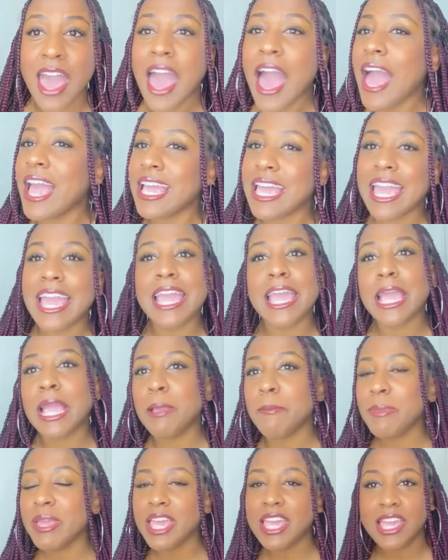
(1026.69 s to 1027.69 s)
I
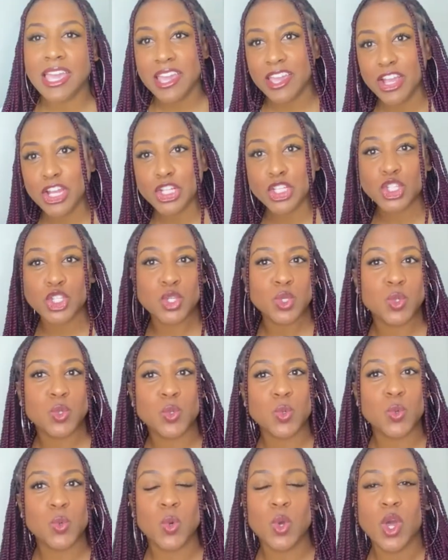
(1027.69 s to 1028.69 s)
came here
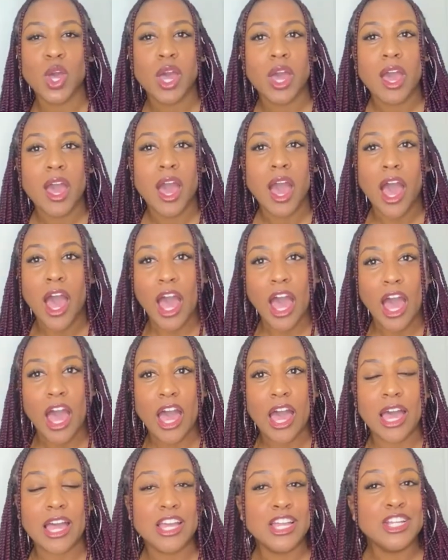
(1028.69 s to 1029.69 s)
to
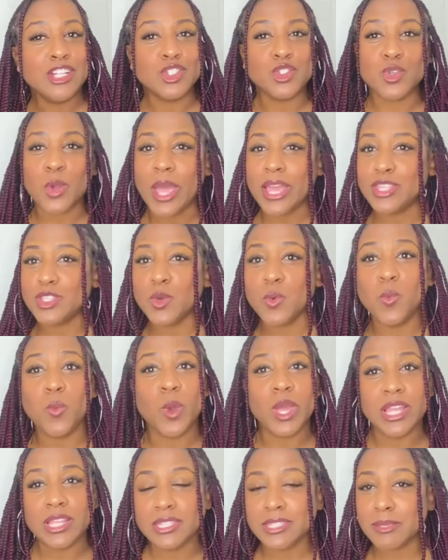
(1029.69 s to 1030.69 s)
try to
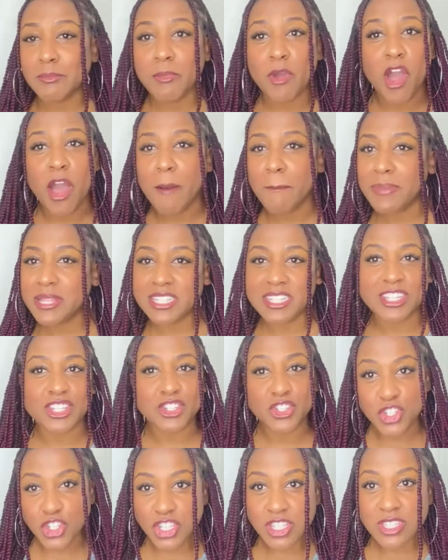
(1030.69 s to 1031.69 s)
win some
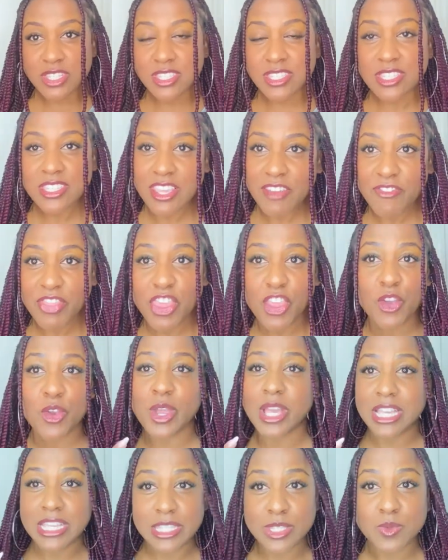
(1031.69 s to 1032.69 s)
competitions, if there
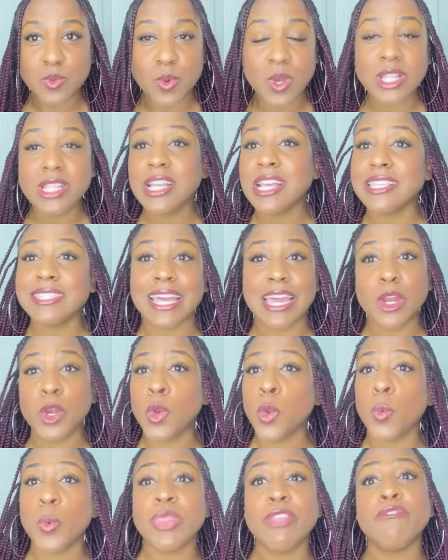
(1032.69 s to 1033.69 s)
is one, because I don't
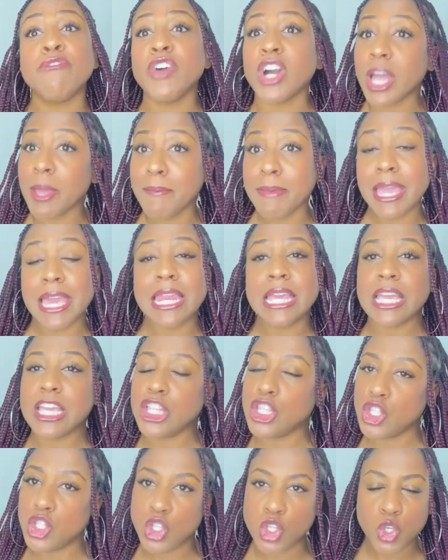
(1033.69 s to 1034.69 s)
know what the fuck I'm getting
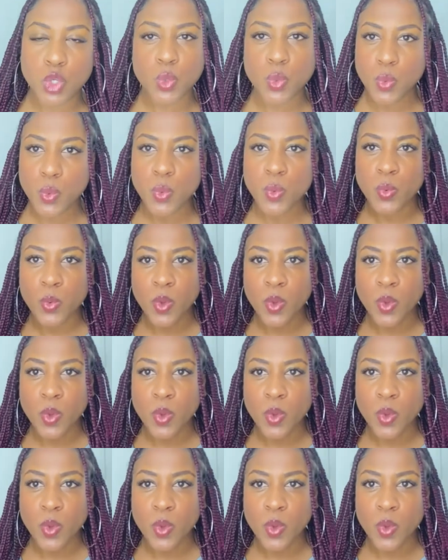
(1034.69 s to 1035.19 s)
into.